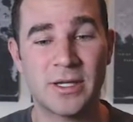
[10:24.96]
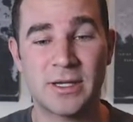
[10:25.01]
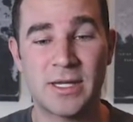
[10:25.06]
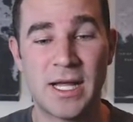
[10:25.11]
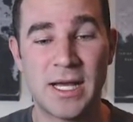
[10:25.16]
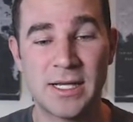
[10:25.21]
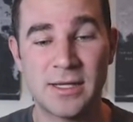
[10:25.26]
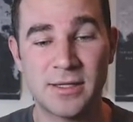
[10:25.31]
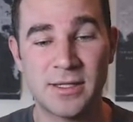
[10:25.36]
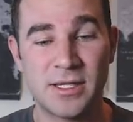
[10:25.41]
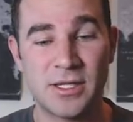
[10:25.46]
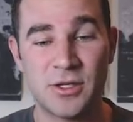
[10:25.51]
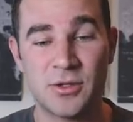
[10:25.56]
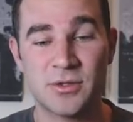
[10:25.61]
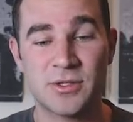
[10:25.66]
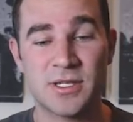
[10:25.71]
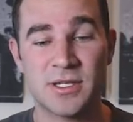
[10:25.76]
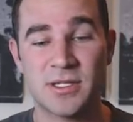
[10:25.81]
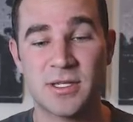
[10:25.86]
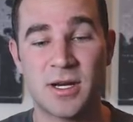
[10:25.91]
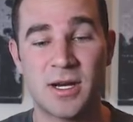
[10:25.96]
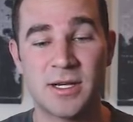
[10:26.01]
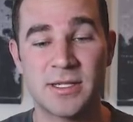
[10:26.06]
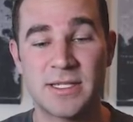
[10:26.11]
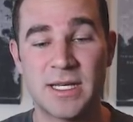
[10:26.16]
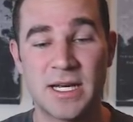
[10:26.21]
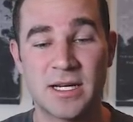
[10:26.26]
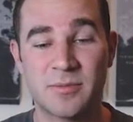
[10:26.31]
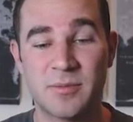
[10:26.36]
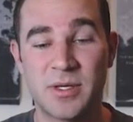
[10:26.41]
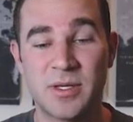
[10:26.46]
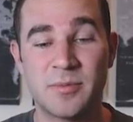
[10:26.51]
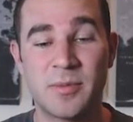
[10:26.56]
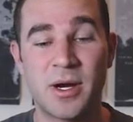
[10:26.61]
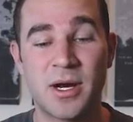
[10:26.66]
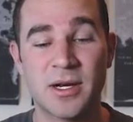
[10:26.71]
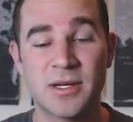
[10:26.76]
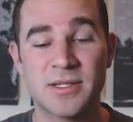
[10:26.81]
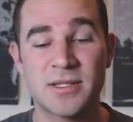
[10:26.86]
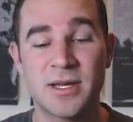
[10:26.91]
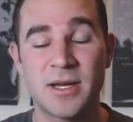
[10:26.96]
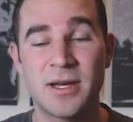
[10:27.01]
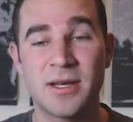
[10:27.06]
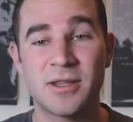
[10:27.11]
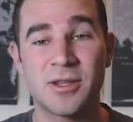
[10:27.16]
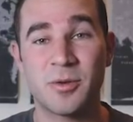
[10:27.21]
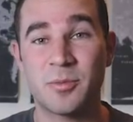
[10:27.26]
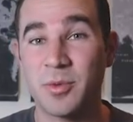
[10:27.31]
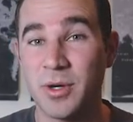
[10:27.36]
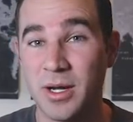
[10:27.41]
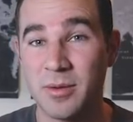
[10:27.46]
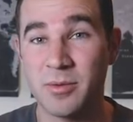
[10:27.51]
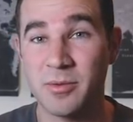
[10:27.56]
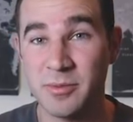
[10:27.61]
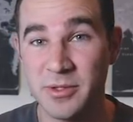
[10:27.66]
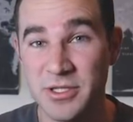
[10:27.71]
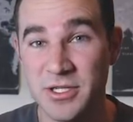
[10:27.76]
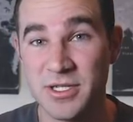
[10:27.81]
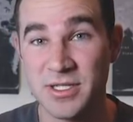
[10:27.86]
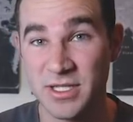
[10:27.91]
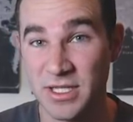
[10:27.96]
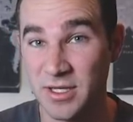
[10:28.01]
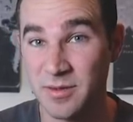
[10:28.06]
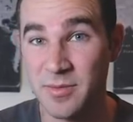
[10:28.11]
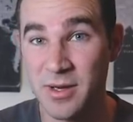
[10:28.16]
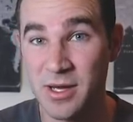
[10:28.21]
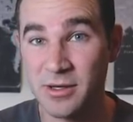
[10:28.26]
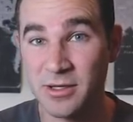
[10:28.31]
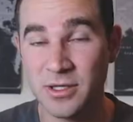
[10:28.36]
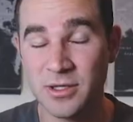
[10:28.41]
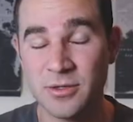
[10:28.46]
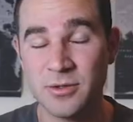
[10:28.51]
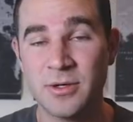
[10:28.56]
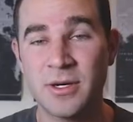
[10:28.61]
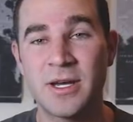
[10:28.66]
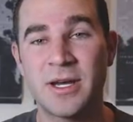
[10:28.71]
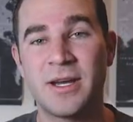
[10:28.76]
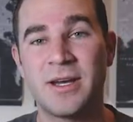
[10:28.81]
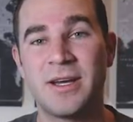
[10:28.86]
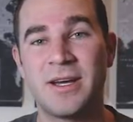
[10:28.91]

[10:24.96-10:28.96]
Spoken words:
unlikely to use this contact me box. They'll probably just email you.